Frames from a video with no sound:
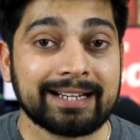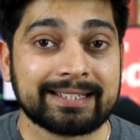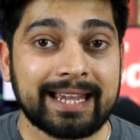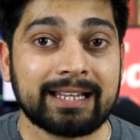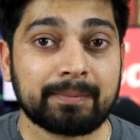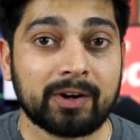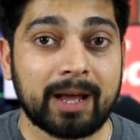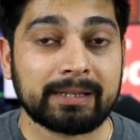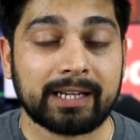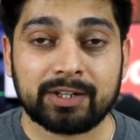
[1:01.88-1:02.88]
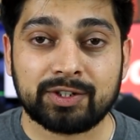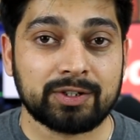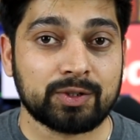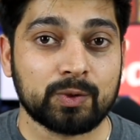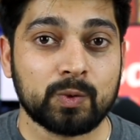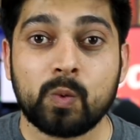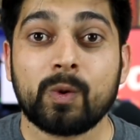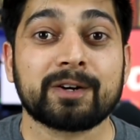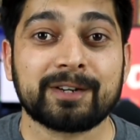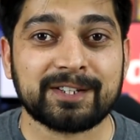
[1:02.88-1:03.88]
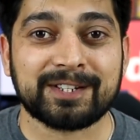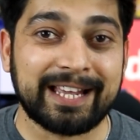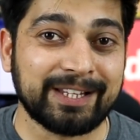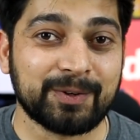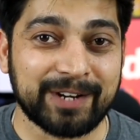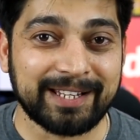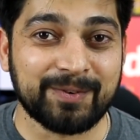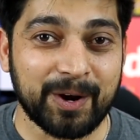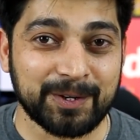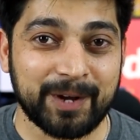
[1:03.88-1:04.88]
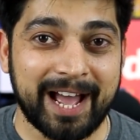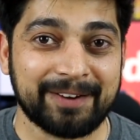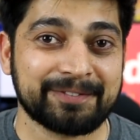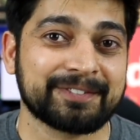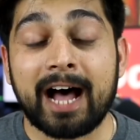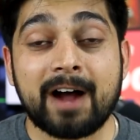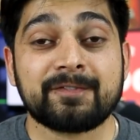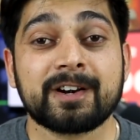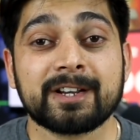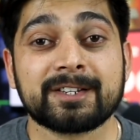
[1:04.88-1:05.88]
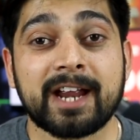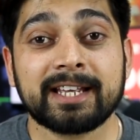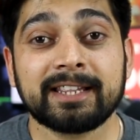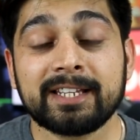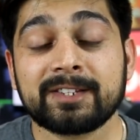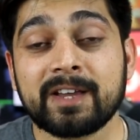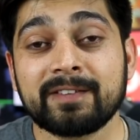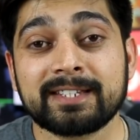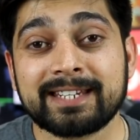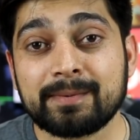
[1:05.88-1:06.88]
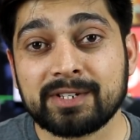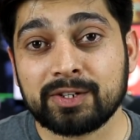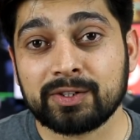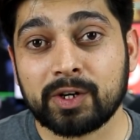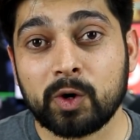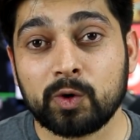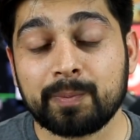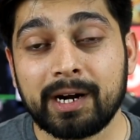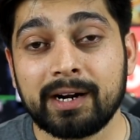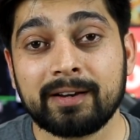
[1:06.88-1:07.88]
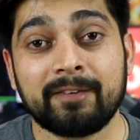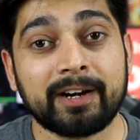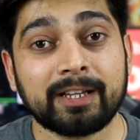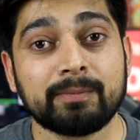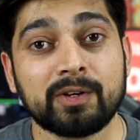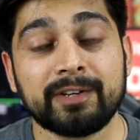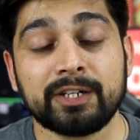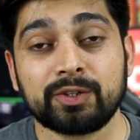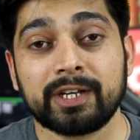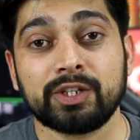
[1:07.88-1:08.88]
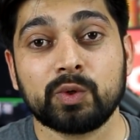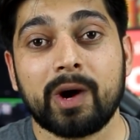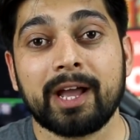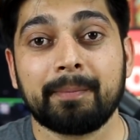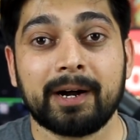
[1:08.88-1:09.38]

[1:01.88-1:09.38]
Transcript: and scale up your application to whatever the scale you really want to have. After understanding these seven steps into the code part, we're going to move into the U I